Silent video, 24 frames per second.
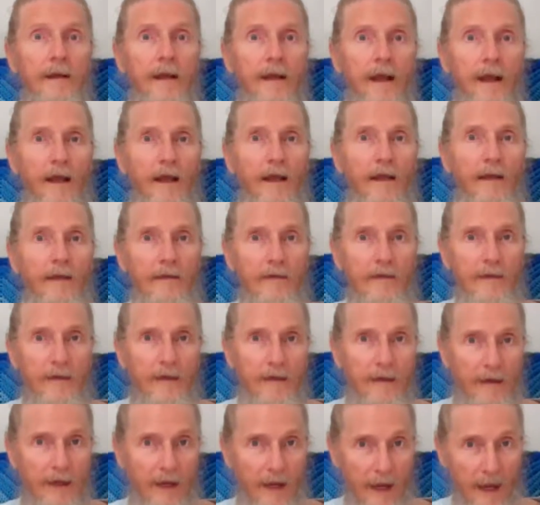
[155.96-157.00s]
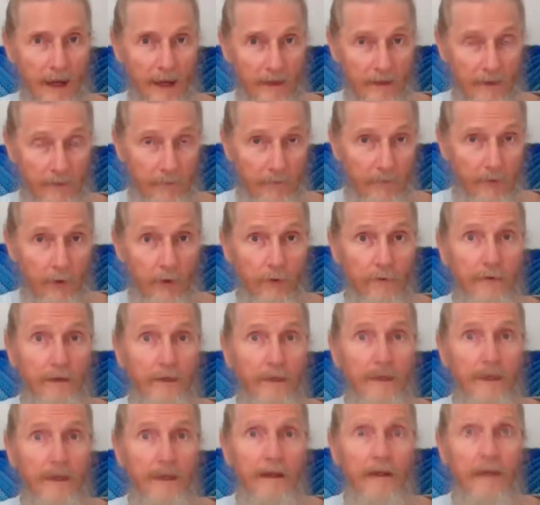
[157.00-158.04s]
and, and
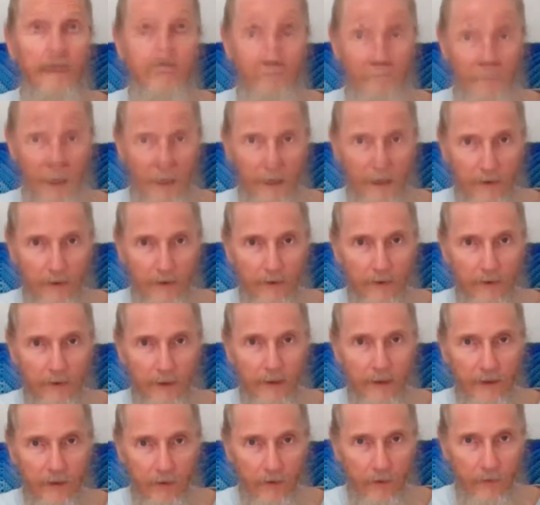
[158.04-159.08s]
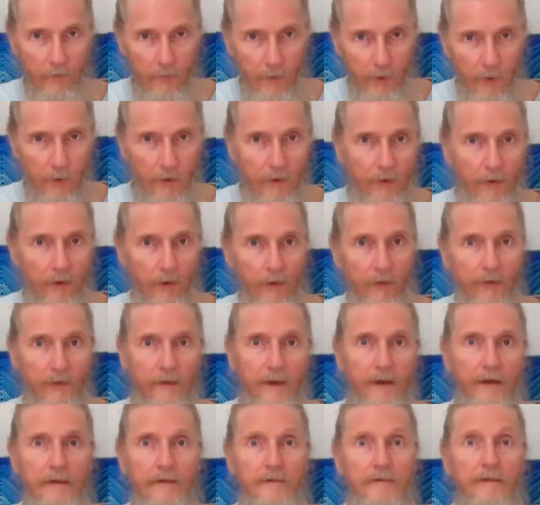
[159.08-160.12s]
improving it, man learning corporeal
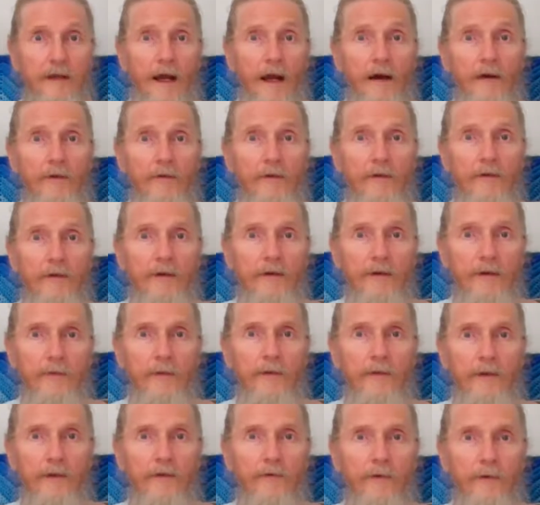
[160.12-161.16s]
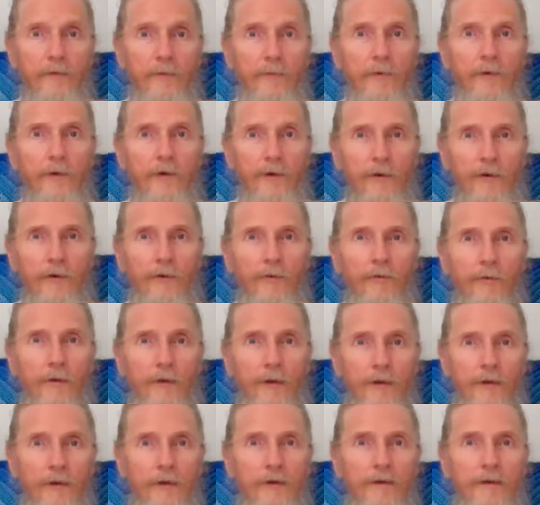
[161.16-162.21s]
things, how to deal with the corporeal
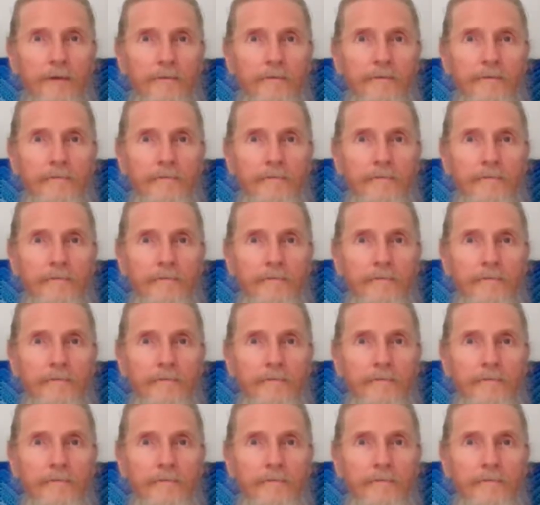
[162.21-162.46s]
world,